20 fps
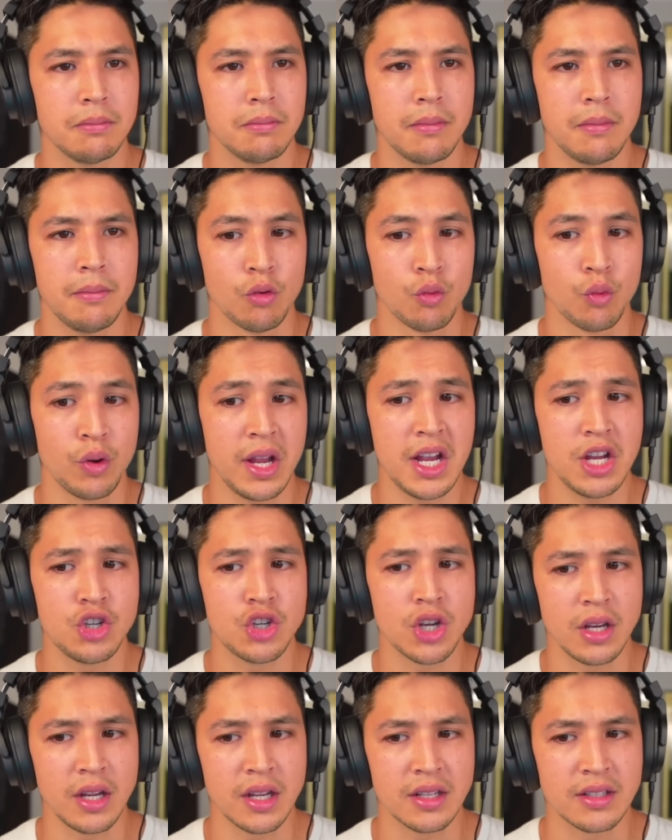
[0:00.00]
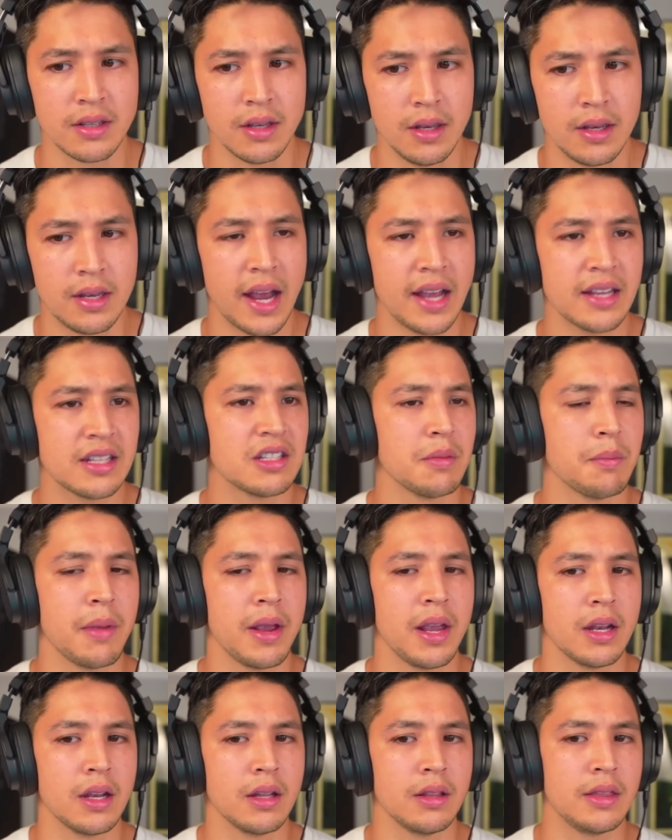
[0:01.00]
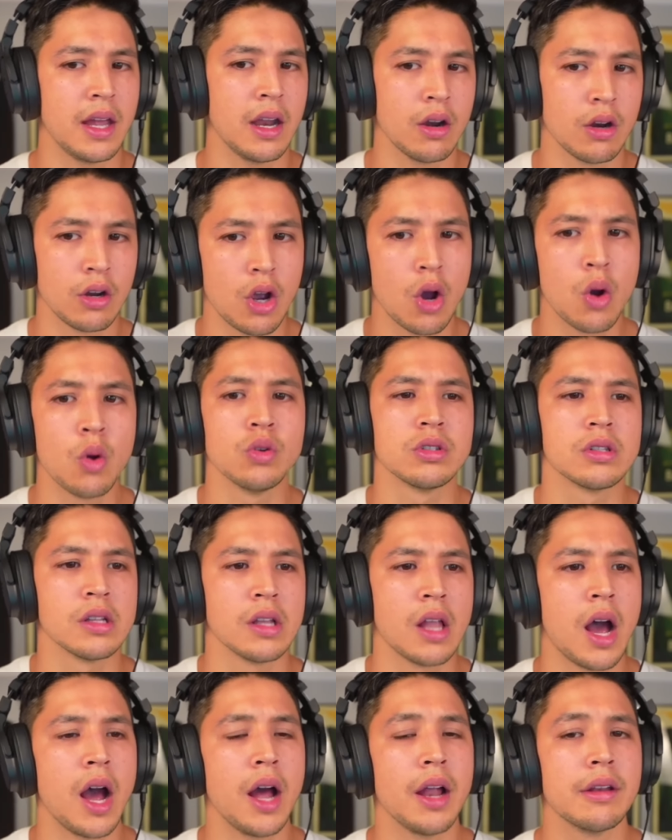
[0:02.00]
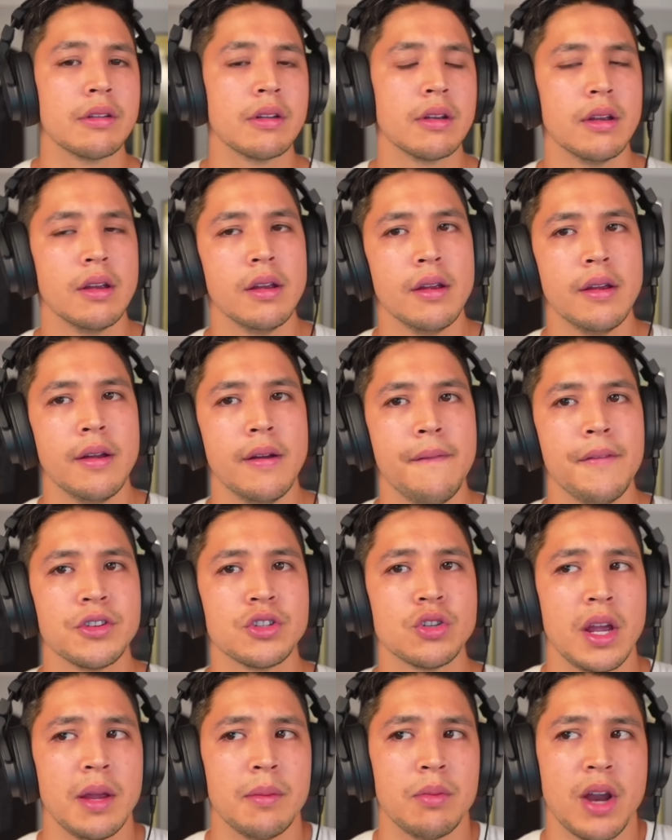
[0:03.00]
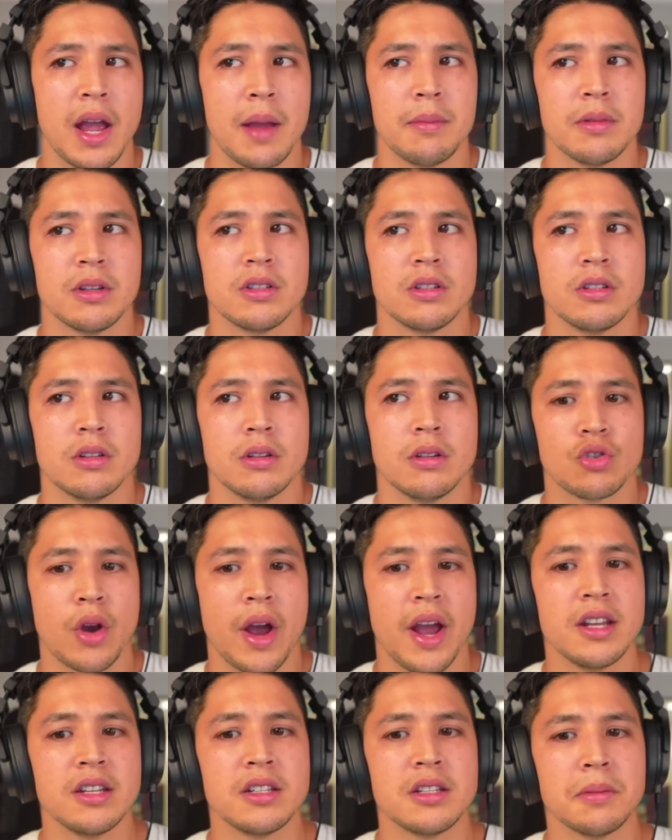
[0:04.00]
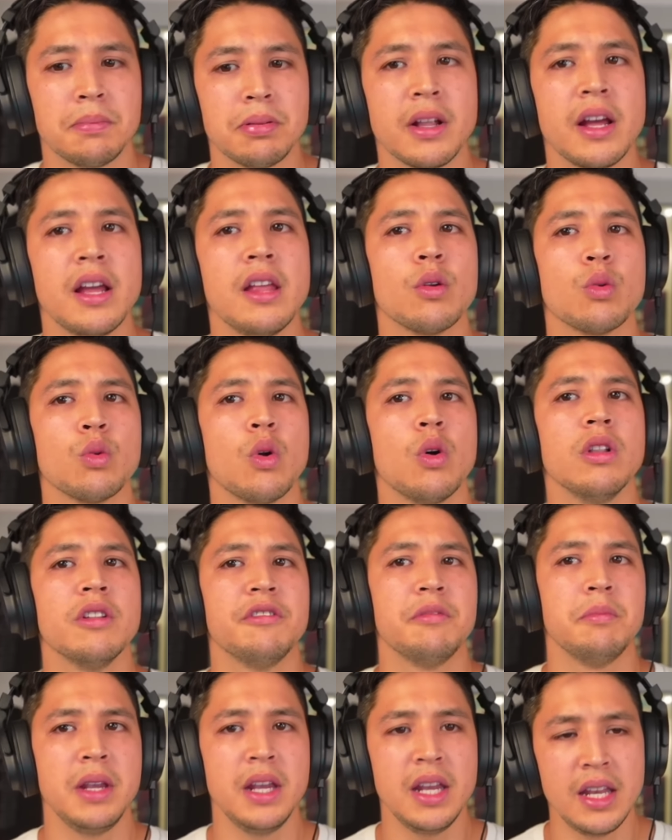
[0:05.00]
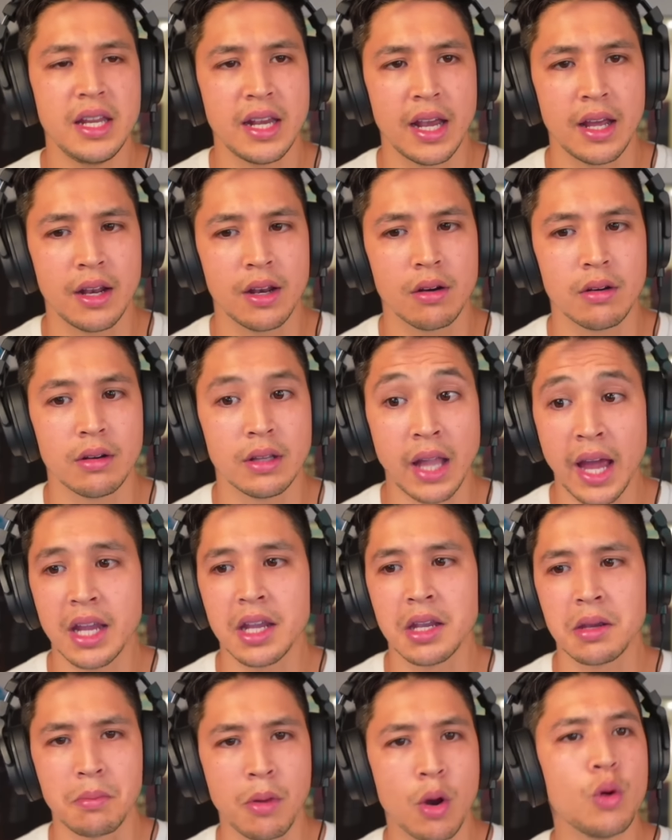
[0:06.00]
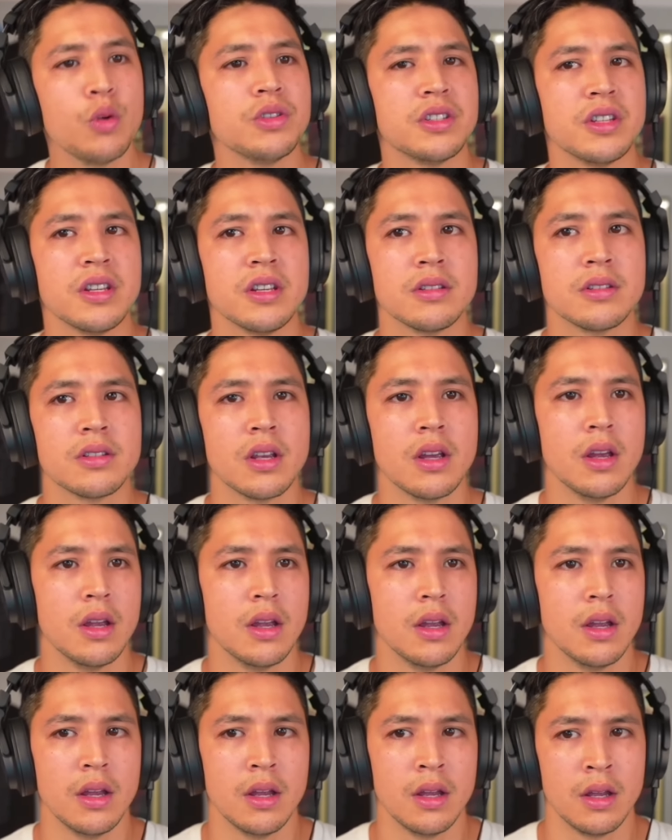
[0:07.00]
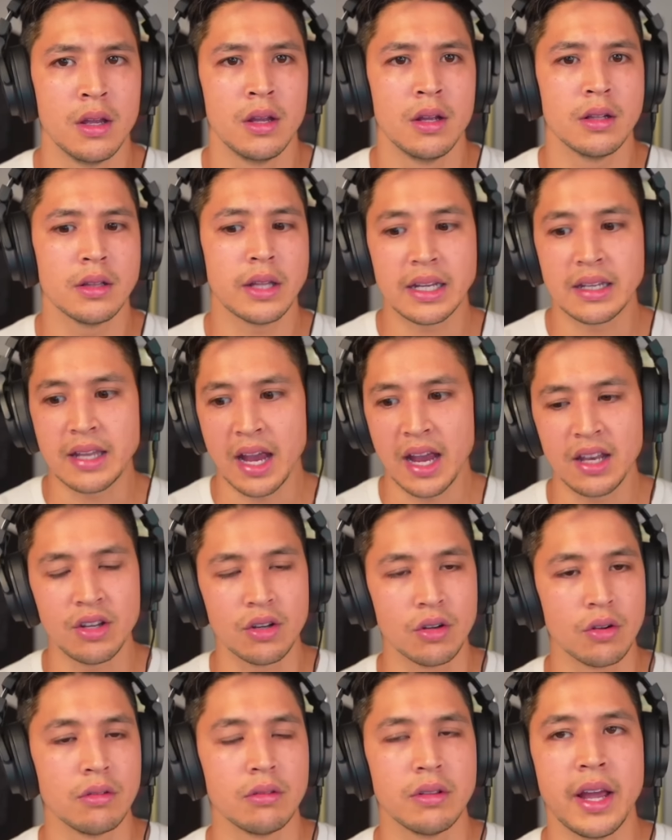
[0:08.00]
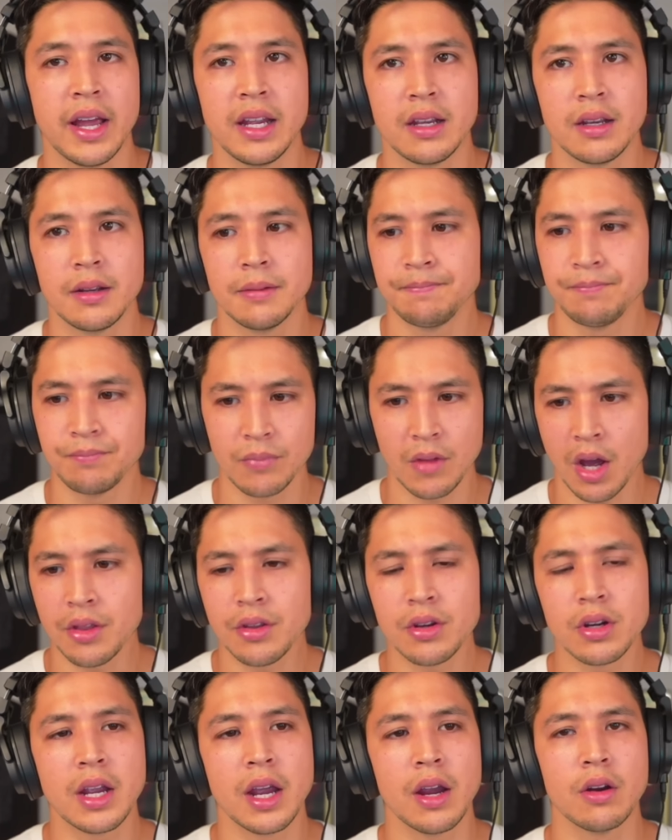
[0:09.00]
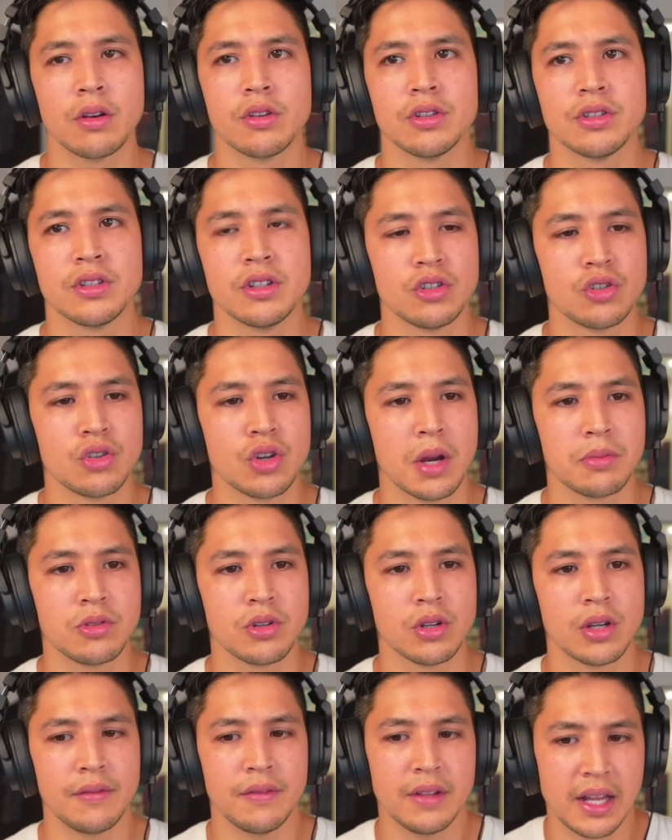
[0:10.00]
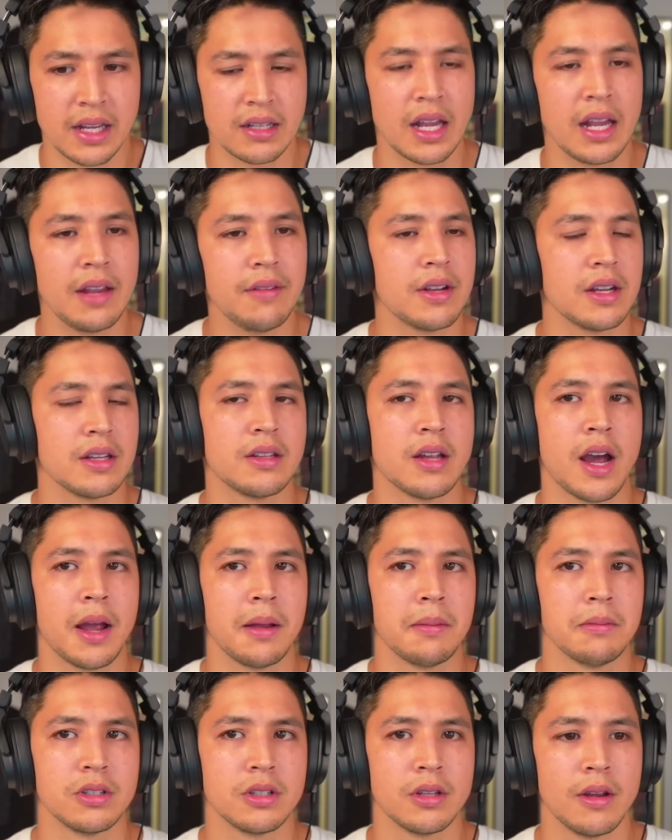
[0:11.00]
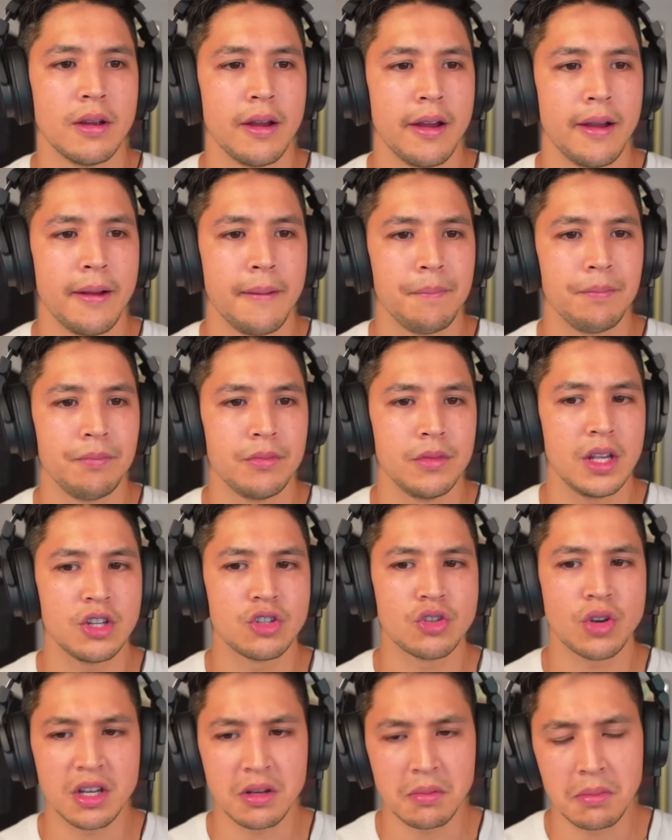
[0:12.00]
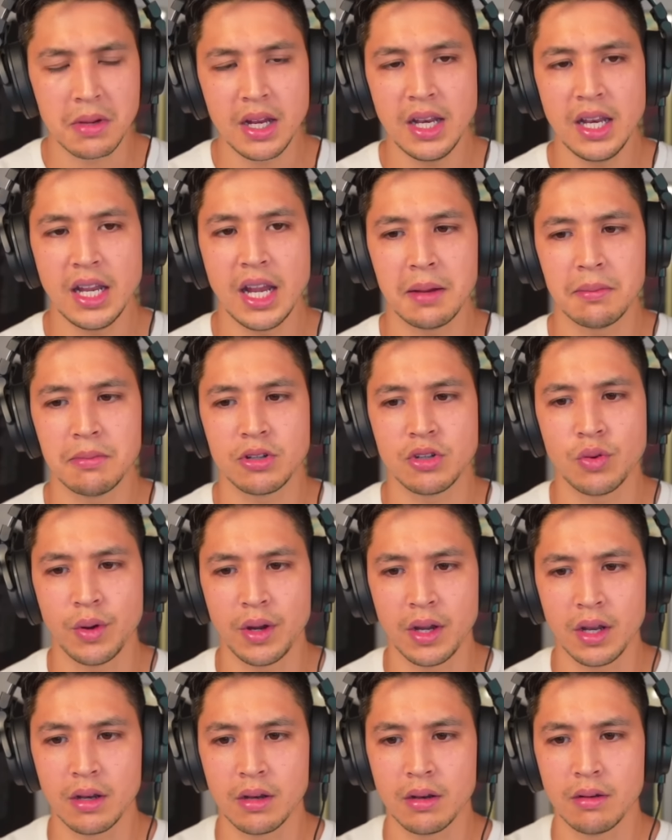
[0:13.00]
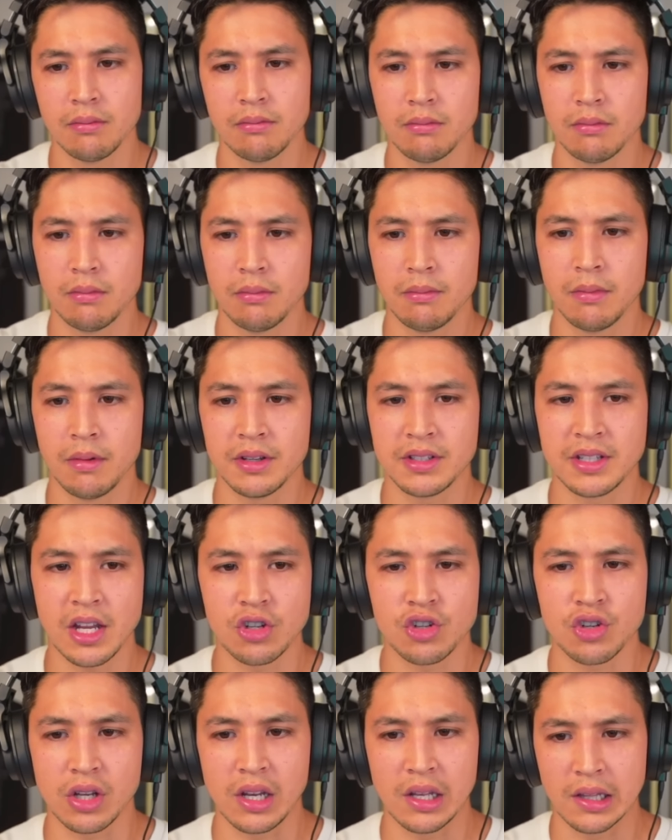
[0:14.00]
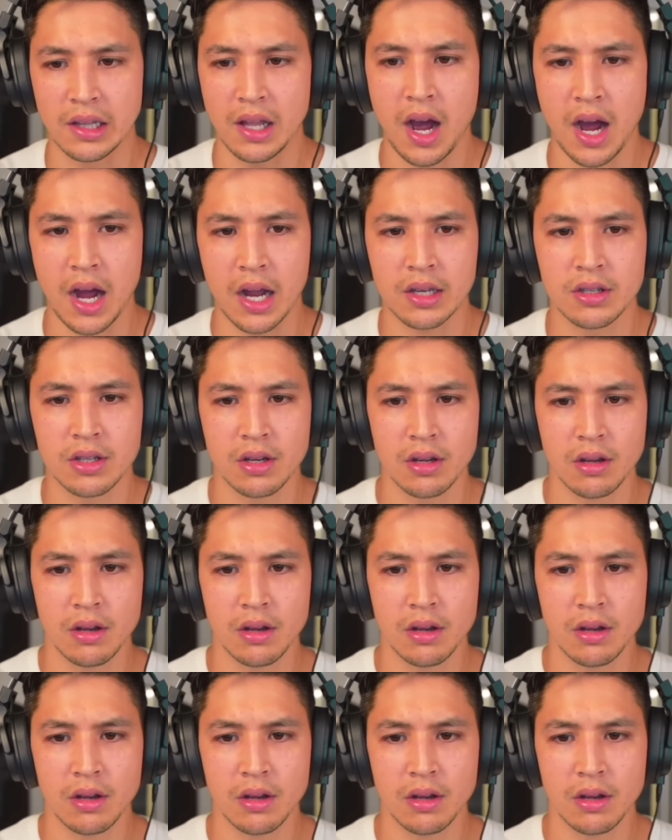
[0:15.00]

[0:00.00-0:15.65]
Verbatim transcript: region gets decimated, there goes Lot. So Abraham is trying to play the role of mediator, like Moses, like Daniel, like other characters in Scripture, even like David at times. He's trying to mediate between, essentially, Lot